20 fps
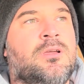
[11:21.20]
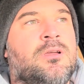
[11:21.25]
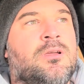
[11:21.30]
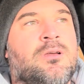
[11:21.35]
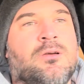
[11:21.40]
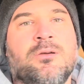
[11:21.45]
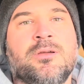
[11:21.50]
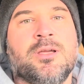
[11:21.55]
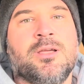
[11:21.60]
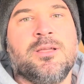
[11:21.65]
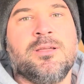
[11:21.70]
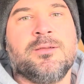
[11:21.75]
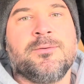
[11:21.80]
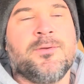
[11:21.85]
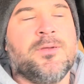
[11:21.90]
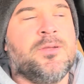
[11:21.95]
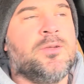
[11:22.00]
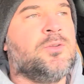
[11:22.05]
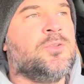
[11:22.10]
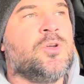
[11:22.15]
Okay?
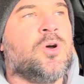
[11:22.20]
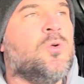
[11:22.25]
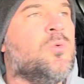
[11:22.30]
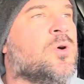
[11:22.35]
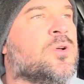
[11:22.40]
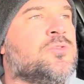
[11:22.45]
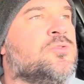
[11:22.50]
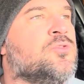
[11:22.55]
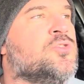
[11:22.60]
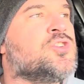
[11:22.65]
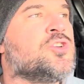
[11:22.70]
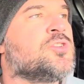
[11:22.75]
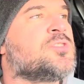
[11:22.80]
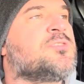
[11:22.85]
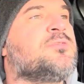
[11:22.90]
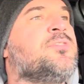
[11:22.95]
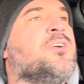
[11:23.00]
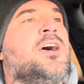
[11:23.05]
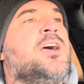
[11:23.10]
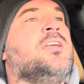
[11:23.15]
You don't want to just
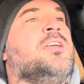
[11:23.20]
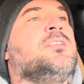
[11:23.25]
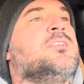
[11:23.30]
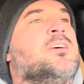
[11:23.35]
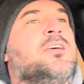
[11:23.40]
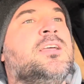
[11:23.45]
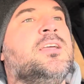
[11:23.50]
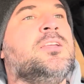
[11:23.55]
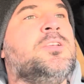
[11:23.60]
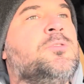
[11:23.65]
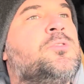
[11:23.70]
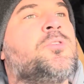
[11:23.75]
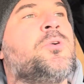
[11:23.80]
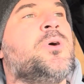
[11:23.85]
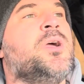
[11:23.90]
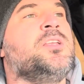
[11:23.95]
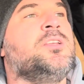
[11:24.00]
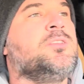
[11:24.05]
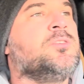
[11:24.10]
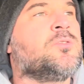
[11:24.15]
find a
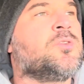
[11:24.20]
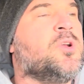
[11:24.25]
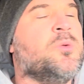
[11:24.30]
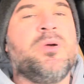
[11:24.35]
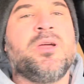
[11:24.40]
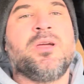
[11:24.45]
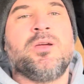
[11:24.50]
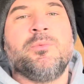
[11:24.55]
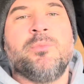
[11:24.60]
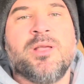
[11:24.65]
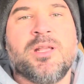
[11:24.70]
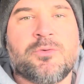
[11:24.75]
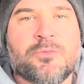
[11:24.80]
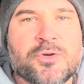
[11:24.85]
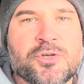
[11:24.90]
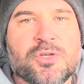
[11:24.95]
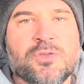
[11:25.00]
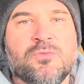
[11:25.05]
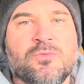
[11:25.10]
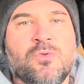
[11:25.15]
Ukrainian or a
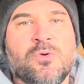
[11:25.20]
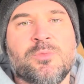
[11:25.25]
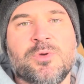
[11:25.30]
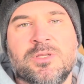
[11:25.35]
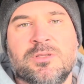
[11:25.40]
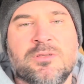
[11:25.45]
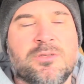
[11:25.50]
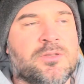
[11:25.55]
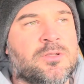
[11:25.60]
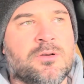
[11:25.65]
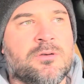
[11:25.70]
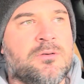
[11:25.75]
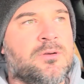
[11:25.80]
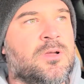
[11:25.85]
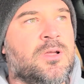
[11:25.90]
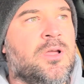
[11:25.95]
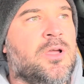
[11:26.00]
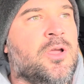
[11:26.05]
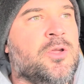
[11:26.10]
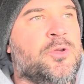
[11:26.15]
Belarusian woman, you know.
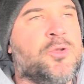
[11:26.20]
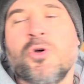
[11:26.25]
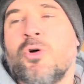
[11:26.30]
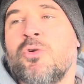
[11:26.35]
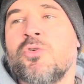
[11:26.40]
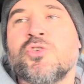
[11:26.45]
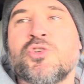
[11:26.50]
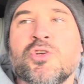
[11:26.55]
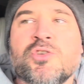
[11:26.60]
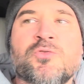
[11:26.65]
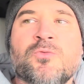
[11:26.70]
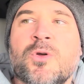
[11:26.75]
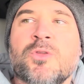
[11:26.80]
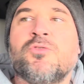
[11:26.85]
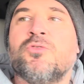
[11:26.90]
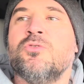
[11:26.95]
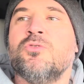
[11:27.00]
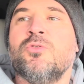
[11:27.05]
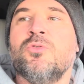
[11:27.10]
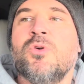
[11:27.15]
You don't just want
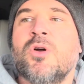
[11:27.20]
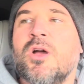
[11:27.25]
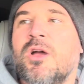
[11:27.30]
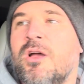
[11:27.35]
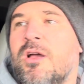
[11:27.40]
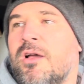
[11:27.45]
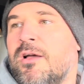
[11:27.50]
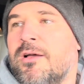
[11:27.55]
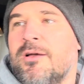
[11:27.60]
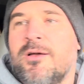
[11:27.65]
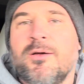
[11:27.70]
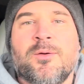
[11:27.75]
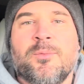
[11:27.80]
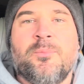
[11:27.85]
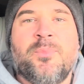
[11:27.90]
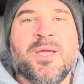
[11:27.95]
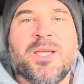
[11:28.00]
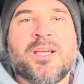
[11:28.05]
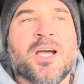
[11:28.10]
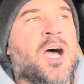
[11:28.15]
to
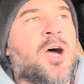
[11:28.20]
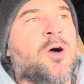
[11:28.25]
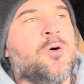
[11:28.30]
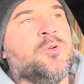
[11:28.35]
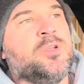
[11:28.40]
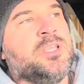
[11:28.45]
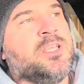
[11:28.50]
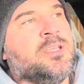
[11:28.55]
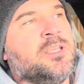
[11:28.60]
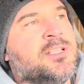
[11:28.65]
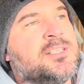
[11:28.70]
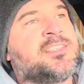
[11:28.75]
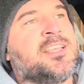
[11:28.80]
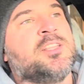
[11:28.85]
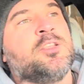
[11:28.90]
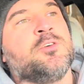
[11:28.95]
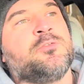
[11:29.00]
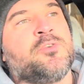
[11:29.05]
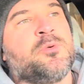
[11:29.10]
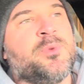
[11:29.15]
pick a Audi instead
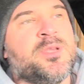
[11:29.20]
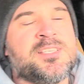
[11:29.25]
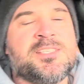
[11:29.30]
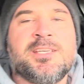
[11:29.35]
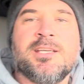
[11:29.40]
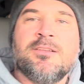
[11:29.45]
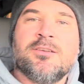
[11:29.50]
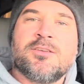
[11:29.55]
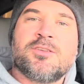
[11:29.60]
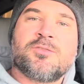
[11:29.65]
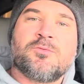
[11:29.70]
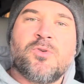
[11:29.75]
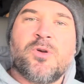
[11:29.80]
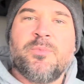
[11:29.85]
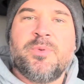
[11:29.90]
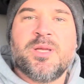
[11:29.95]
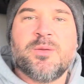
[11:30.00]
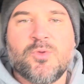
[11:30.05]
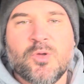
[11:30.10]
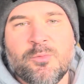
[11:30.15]
of a Mercedes or a
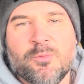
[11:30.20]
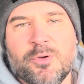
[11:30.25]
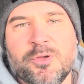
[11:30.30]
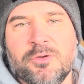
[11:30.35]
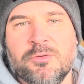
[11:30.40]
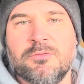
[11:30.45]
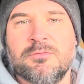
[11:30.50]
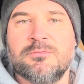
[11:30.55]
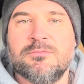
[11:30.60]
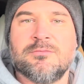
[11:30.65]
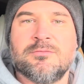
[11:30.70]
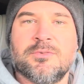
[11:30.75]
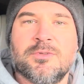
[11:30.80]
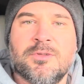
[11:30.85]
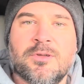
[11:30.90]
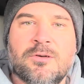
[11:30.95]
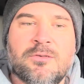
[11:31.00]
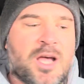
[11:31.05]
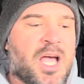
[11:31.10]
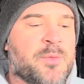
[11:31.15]
BMW. You
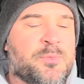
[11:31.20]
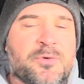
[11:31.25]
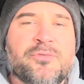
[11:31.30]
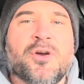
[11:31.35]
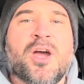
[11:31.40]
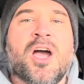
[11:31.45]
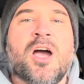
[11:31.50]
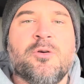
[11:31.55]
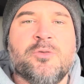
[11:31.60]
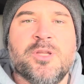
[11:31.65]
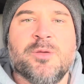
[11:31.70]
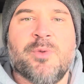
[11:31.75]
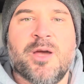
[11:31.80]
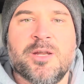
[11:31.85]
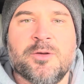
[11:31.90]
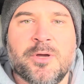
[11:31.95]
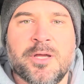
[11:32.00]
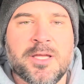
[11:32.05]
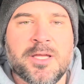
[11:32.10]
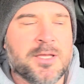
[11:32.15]
know, I prefer Audi, by the
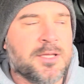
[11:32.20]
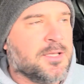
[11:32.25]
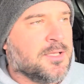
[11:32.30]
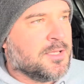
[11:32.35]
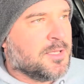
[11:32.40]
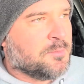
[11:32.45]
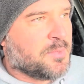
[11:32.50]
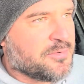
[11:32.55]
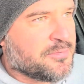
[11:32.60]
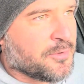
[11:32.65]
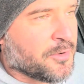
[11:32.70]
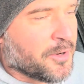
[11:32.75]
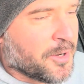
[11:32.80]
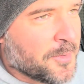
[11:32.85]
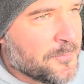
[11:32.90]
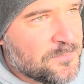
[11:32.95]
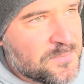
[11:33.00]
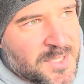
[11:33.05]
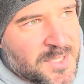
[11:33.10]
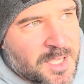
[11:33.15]
way, by far.
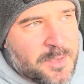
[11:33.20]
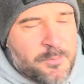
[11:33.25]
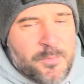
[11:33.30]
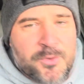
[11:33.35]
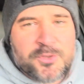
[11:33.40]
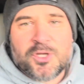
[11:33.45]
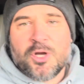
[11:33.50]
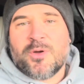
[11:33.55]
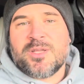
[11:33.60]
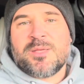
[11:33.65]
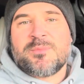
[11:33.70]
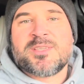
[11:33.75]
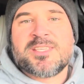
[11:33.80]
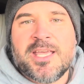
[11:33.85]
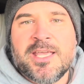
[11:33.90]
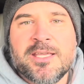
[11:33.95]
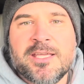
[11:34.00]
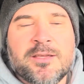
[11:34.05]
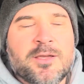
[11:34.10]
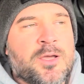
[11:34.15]
But you know what I'm
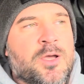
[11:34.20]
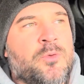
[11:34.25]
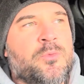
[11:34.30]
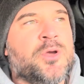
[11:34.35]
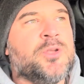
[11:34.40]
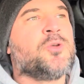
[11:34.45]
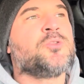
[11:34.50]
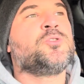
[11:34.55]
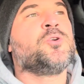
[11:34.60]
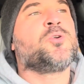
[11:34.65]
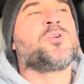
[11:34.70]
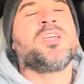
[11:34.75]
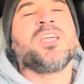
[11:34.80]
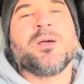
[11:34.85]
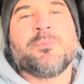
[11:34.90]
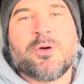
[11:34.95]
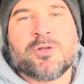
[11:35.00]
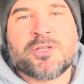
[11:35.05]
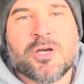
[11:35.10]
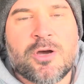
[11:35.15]
saying? We're not talking
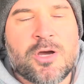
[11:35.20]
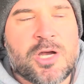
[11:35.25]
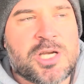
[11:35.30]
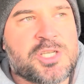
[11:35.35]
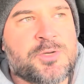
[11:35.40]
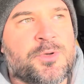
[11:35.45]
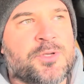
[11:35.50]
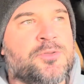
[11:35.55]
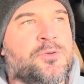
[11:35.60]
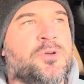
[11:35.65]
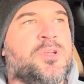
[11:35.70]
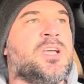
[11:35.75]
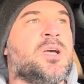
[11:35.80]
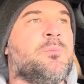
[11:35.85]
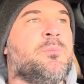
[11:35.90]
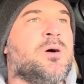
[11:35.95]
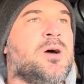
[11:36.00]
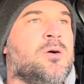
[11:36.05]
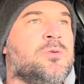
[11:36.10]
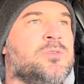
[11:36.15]
about cars. We're talking
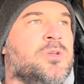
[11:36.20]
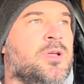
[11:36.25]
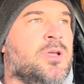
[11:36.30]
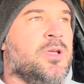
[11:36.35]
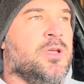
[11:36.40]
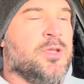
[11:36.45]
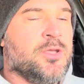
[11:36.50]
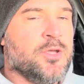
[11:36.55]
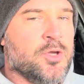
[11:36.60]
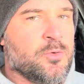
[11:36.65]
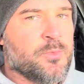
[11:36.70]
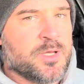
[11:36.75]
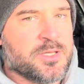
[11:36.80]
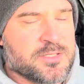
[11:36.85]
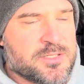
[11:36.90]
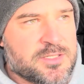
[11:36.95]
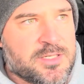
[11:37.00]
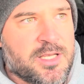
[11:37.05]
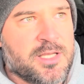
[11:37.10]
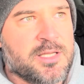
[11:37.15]
about
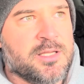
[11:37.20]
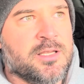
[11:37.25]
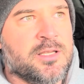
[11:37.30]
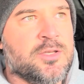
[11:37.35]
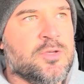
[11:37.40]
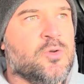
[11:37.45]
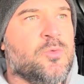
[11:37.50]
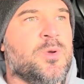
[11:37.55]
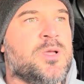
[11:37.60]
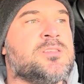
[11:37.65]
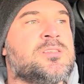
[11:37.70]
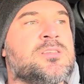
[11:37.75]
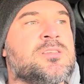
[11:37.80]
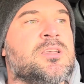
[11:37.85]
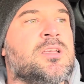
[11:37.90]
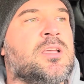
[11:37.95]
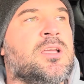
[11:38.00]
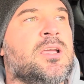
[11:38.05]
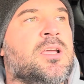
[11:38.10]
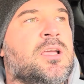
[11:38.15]
humans. And in humans,
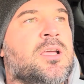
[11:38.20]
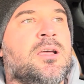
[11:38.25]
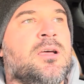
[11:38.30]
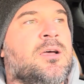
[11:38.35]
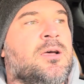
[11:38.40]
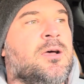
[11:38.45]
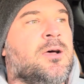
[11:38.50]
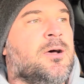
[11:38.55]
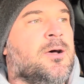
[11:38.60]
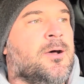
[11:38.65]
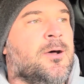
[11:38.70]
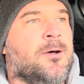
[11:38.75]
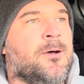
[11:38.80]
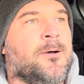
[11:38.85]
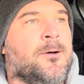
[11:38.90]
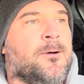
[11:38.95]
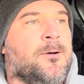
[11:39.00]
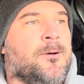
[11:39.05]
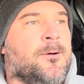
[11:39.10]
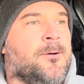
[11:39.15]

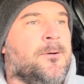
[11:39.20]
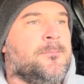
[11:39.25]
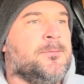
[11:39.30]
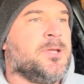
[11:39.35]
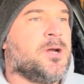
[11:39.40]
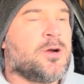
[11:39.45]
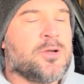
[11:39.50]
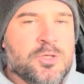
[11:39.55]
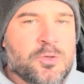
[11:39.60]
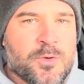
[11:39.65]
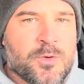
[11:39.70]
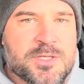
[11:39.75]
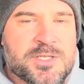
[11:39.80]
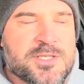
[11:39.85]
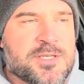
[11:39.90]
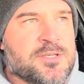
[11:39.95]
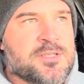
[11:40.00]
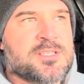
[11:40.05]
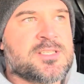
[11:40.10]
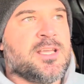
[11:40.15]
there are
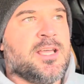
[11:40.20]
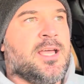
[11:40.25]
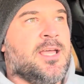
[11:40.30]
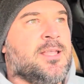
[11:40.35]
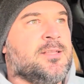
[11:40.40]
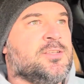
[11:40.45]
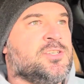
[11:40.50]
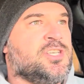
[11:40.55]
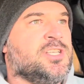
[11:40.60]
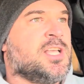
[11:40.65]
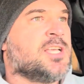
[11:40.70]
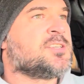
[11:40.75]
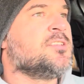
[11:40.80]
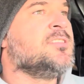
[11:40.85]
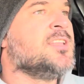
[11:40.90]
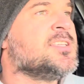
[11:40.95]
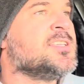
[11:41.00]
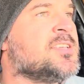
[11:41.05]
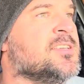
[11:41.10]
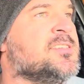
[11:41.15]
nuances. And she doesn't
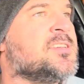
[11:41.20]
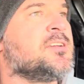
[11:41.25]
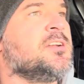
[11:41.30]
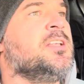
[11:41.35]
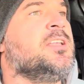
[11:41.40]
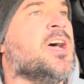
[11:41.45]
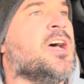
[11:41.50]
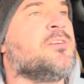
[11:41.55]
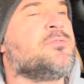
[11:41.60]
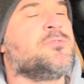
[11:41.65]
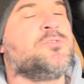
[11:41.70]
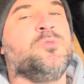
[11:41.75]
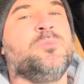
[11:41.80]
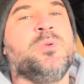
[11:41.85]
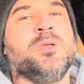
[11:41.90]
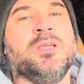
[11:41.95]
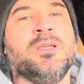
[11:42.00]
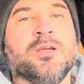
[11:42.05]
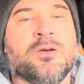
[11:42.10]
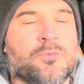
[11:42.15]
necessarily have to
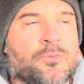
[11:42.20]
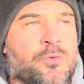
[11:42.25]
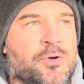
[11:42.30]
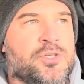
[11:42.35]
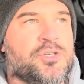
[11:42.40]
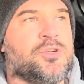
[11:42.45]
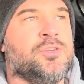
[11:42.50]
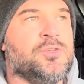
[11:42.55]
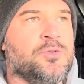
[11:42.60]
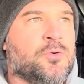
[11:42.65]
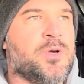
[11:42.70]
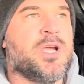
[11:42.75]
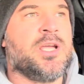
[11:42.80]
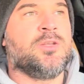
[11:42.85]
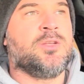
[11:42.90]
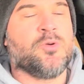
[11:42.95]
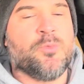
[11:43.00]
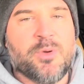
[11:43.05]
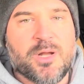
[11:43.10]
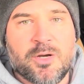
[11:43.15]
be Russian,
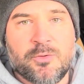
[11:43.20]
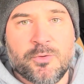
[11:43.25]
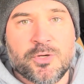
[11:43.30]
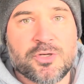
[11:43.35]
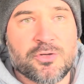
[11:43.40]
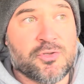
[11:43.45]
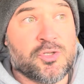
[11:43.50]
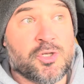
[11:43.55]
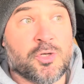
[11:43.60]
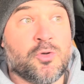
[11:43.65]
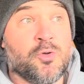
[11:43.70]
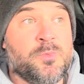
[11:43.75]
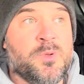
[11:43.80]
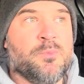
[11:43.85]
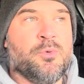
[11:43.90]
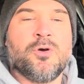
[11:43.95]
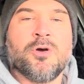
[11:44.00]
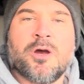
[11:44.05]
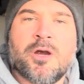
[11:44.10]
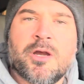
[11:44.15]
Ukrainian, or Belarusian. She could be
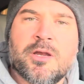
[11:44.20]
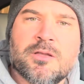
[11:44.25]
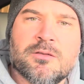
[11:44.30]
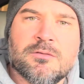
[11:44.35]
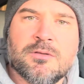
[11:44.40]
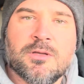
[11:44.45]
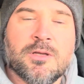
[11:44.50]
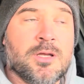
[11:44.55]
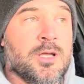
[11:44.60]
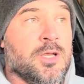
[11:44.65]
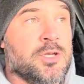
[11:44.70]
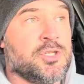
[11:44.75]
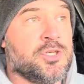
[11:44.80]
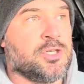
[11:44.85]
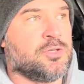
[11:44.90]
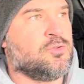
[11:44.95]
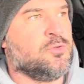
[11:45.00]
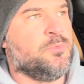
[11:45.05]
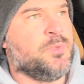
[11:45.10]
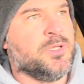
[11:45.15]
Bulgarian. She
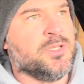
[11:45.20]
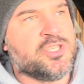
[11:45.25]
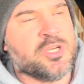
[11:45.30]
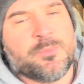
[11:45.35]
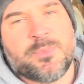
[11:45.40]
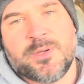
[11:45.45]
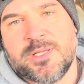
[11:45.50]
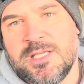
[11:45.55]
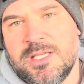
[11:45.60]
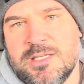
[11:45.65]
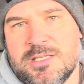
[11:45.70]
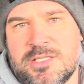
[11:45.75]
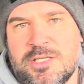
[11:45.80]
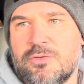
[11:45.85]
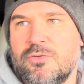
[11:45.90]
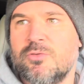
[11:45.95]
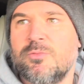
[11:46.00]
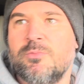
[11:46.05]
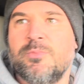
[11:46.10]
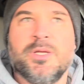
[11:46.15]
could be Japanese. She
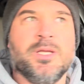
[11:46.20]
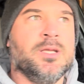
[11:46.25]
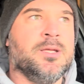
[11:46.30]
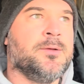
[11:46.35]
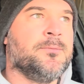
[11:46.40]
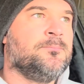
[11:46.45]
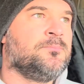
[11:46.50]
could be